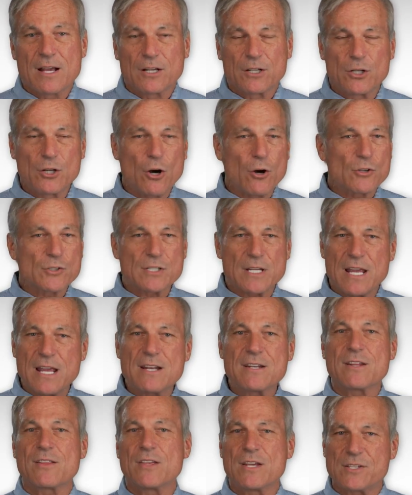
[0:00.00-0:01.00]
goes
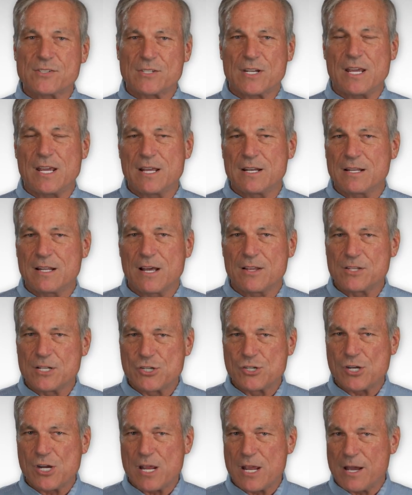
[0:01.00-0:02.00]
into this in the
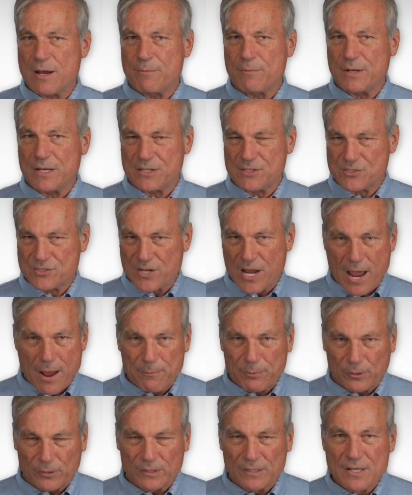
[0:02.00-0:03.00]
GM
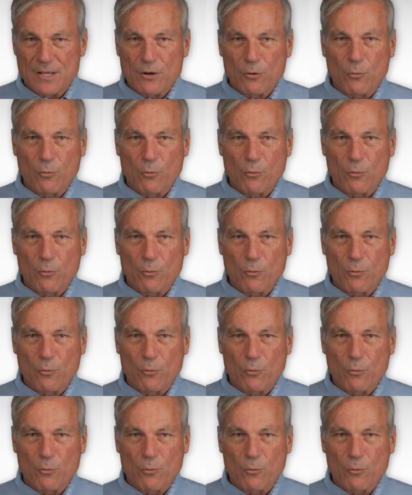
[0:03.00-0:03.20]
example,